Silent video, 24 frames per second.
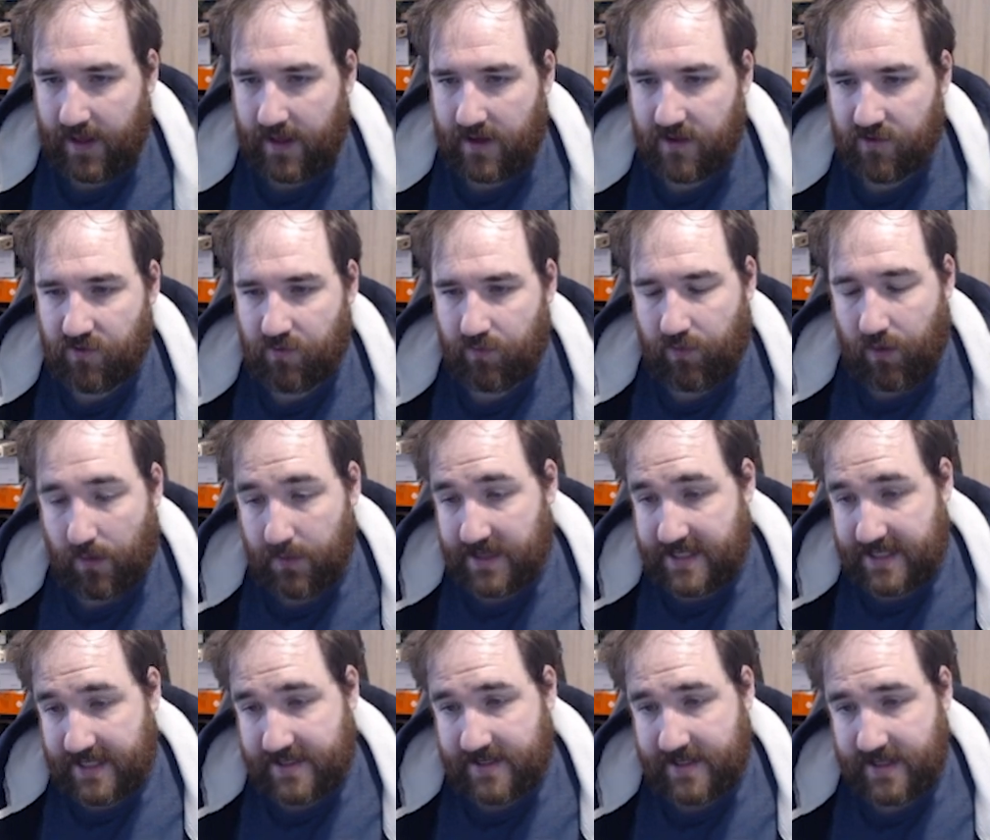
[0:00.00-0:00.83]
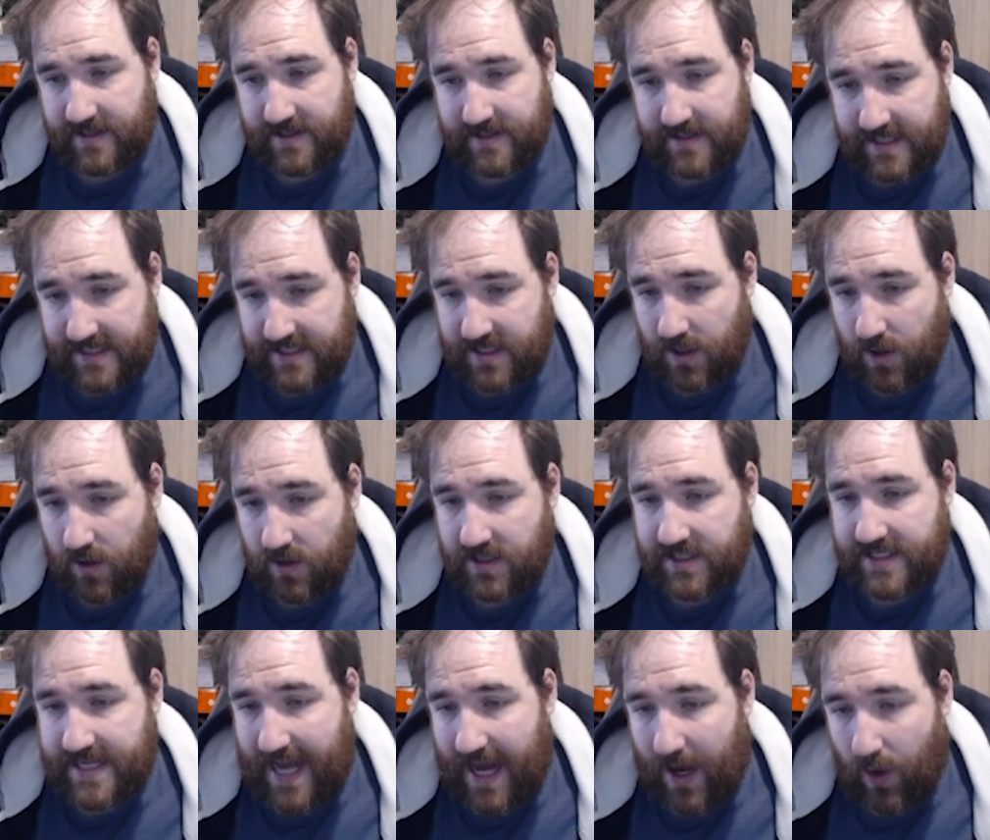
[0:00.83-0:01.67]
Because from a distance, this
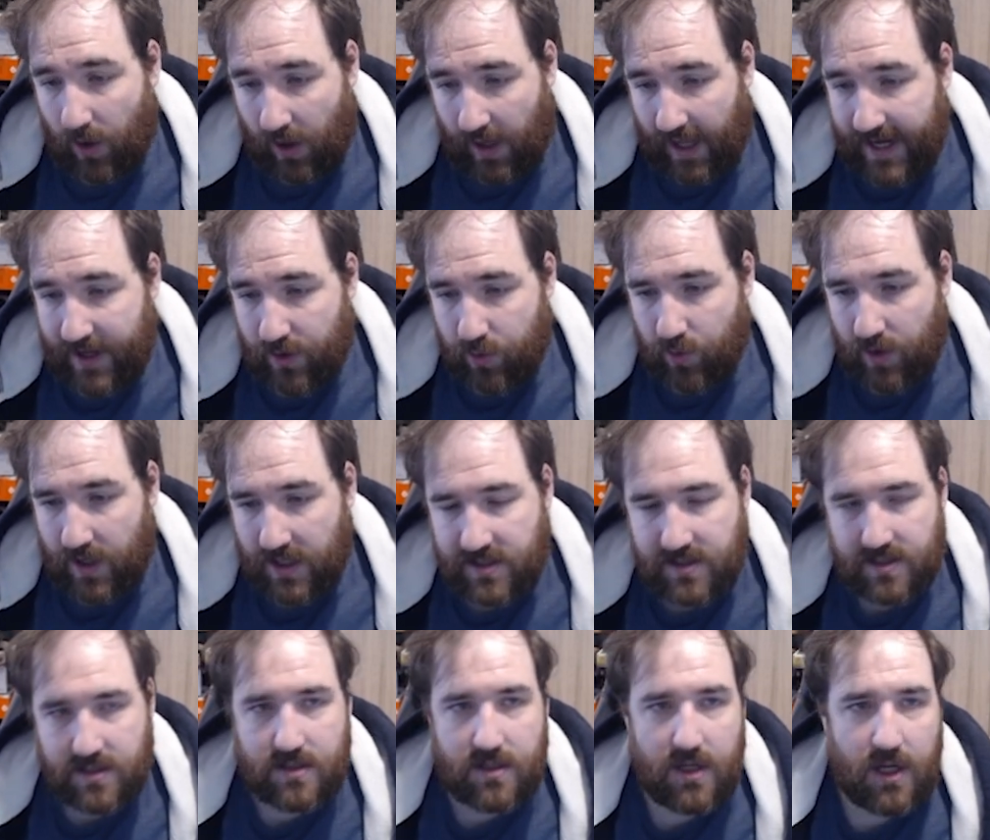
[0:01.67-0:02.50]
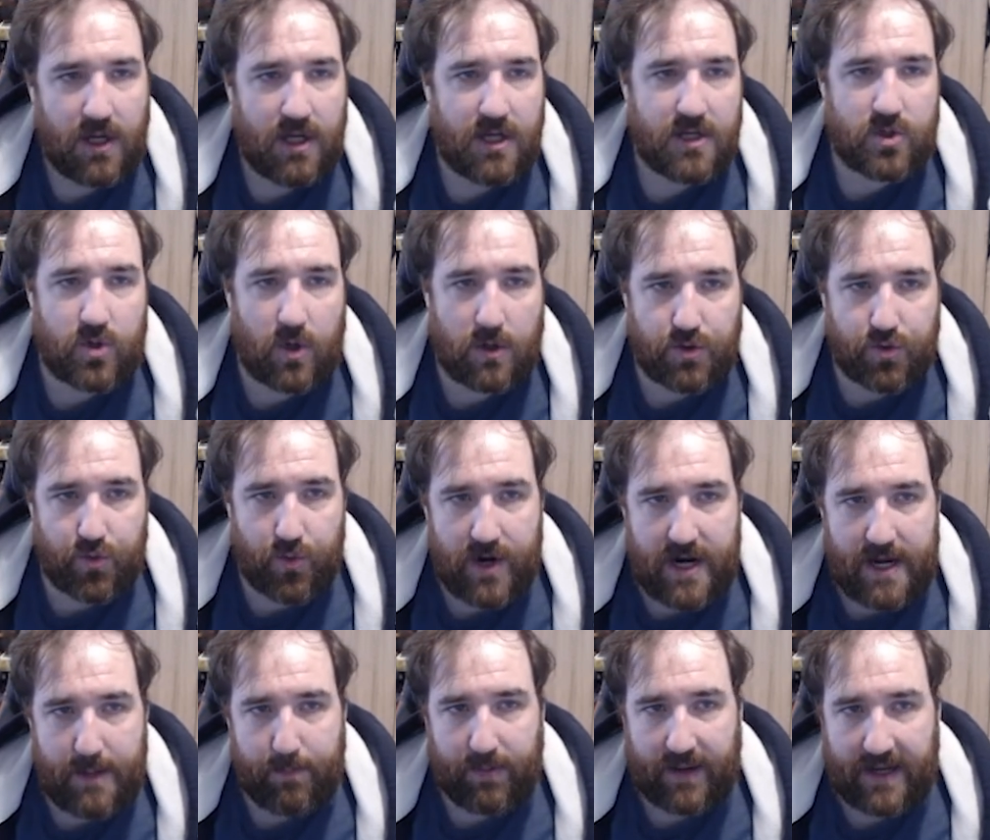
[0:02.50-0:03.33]
looks now like rust. So I was
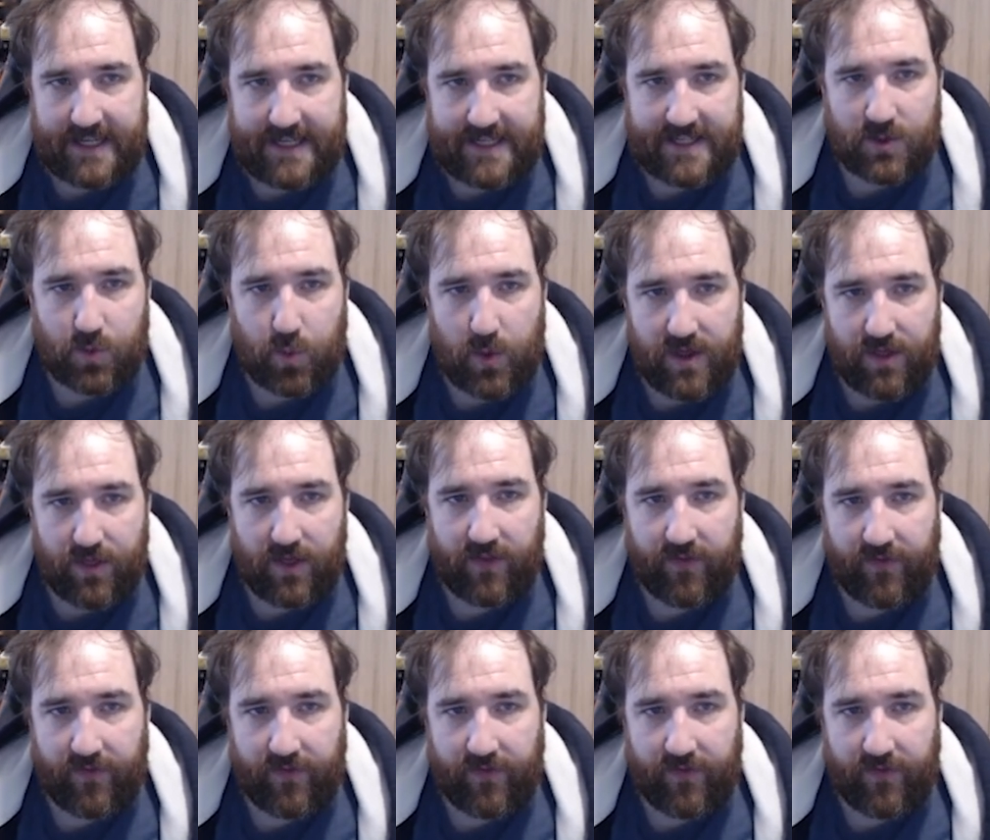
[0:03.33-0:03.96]
really pleased with...